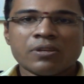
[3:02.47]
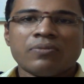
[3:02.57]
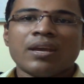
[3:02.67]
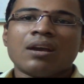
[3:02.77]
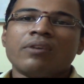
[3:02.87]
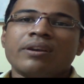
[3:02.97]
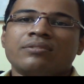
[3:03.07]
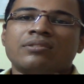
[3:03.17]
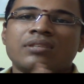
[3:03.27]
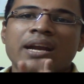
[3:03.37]
which we are
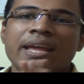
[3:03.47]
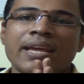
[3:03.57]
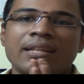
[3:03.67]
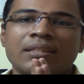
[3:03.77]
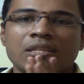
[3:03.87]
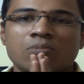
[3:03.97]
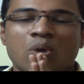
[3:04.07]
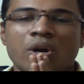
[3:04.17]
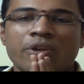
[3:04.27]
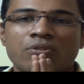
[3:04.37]
going to study in this
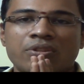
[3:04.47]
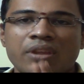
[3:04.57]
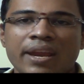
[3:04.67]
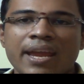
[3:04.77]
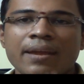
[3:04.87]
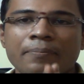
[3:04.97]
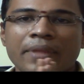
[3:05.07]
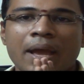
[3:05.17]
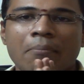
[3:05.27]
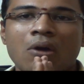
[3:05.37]
module 3
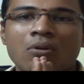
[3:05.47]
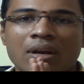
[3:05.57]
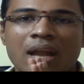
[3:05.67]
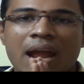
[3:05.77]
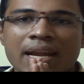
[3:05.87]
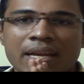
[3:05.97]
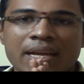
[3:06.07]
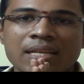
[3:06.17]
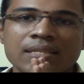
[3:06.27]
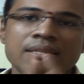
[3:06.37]
about light
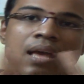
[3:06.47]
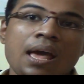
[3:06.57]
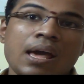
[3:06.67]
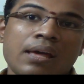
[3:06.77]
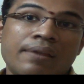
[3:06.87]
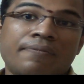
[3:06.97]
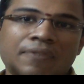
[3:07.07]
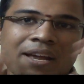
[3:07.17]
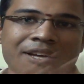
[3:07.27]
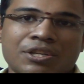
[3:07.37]
is
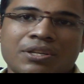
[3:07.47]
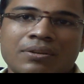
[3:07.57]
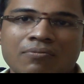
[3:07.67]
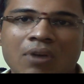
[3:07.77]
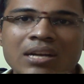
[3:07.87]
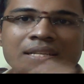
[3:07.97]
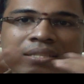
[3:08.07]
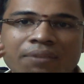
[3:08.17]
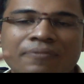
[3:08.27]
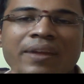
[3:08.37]
reflection. What
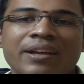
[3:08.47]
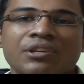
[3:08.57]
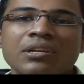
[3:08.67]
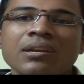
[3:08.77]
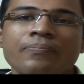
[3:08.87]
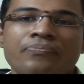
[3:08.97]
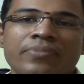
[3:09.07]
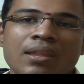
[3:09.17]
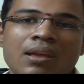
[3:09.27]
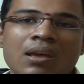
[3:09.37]
is reflection?
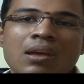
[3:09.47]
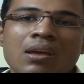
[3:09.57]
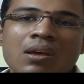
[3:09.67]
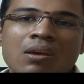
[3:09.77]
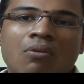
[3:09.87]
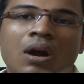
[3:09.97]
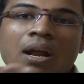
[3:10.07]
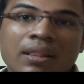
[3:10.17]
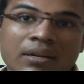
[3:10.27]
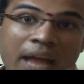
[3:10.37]

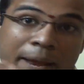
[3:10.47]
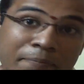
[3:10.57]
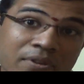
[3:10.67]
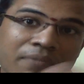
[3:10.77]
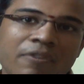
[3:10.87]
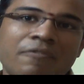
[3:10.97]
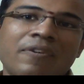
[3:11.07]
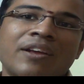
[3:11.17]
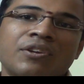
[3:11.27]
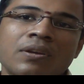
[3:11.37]
What are the types of
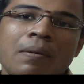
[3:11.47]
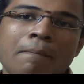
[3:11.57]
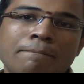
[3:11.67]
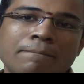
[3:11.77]
reflection?